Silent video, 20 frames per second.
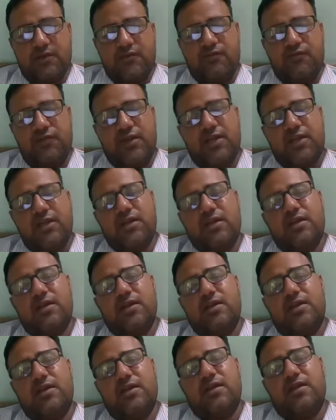Weeding
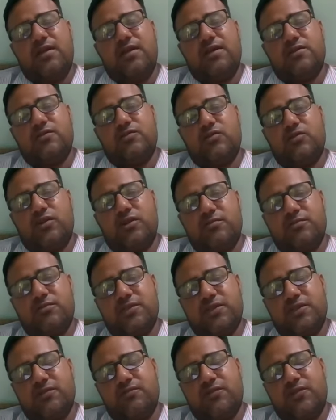in sorghum
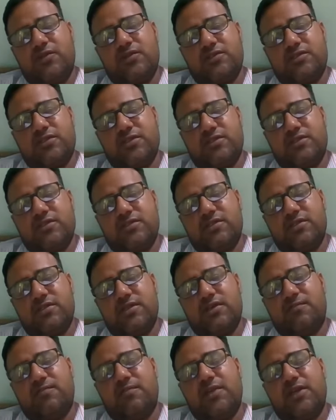seed productions,
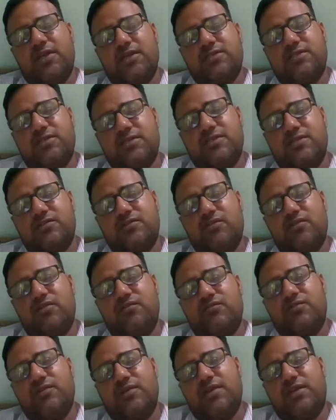applications of
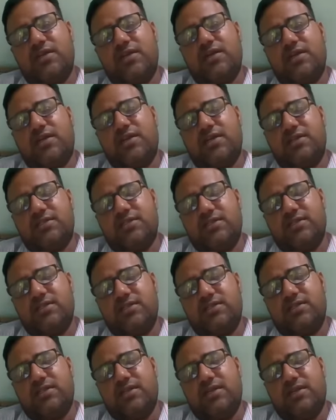
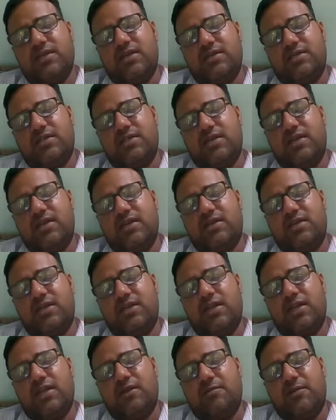atrazines at the rate
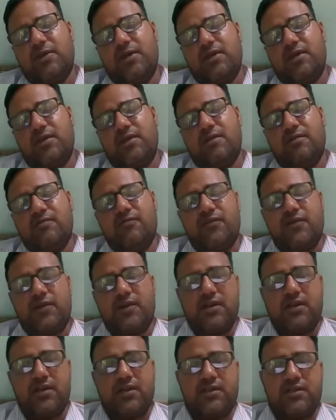10 ml per
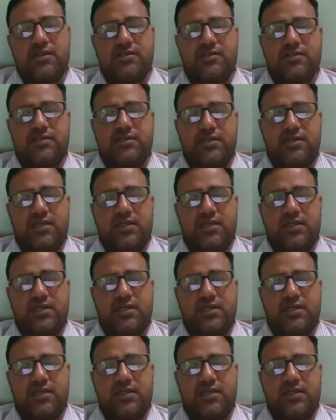liter as